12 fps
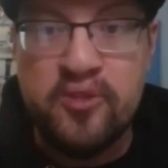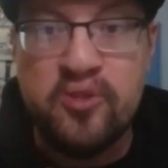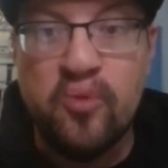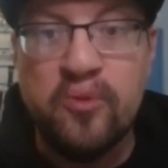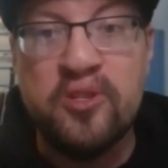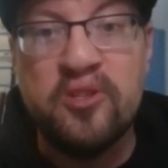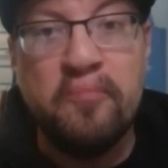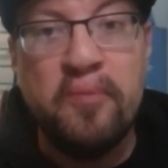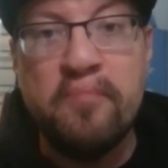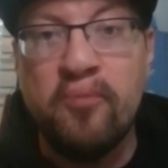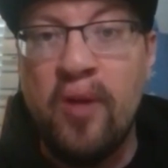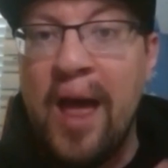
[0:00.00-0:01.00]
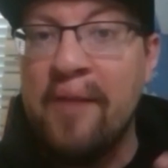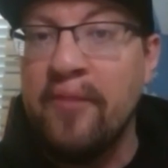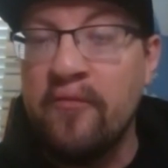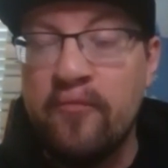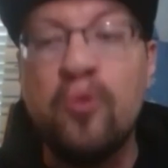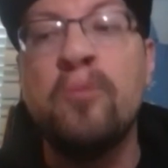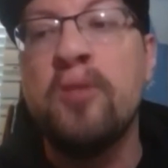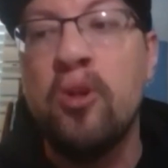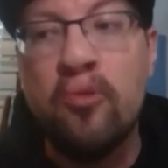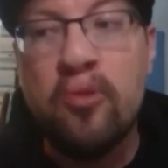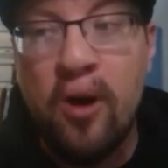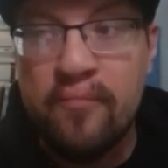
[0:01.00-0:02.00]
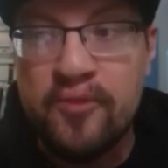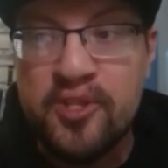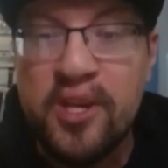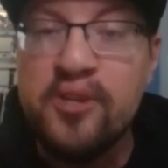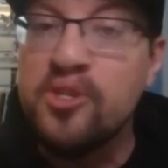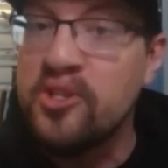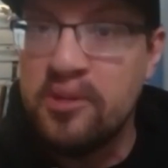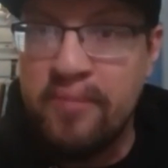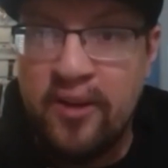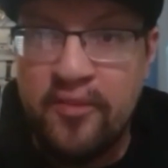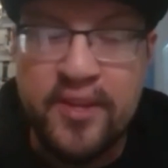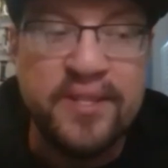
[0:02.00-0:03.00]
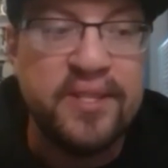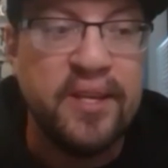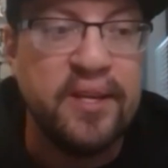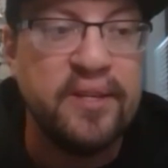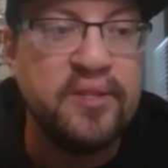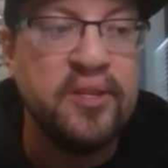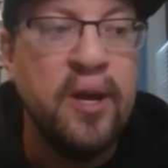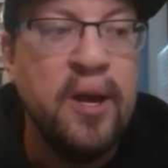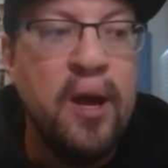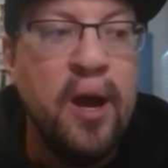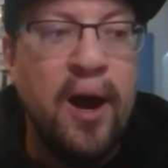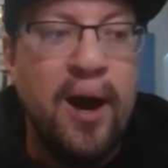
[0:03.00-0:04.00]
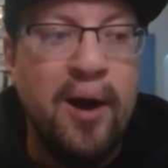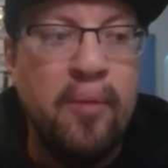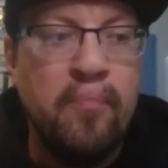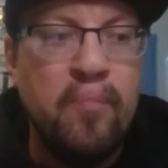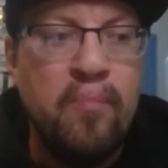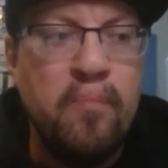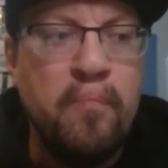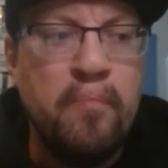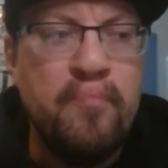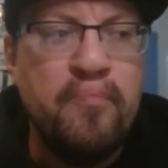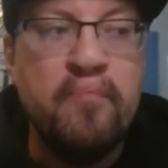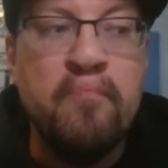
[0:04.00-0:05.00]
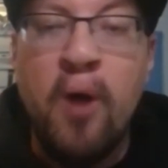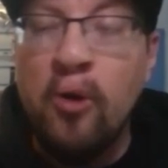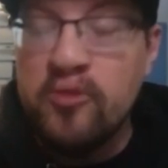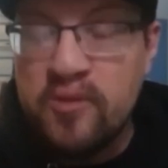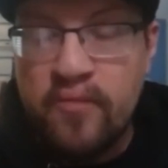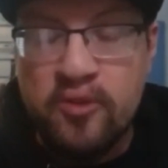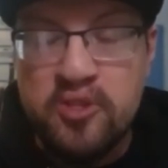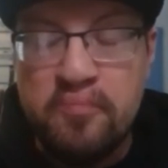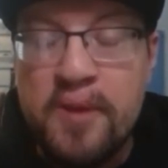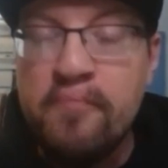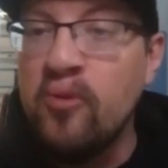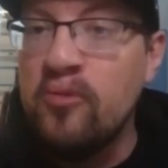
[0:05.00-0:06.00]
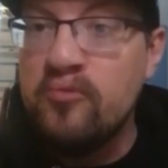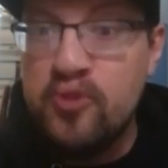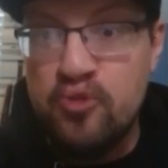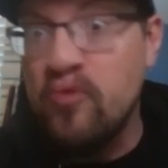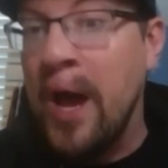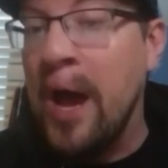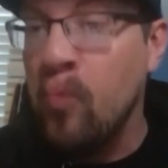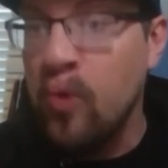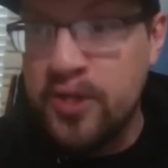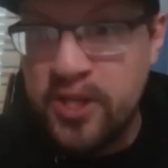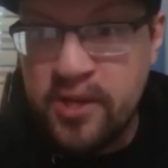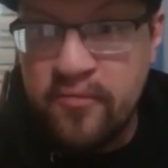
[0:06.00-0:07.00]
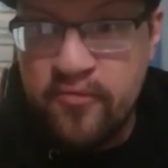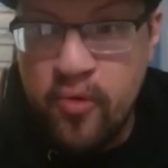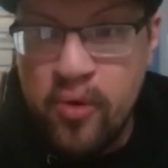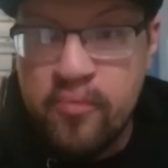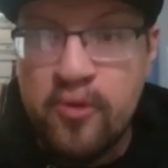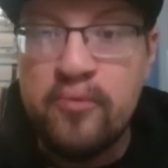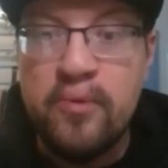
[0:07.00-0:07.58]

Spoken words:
sources of people having full-blown conversations about these things. Most of those people do not want to come forward,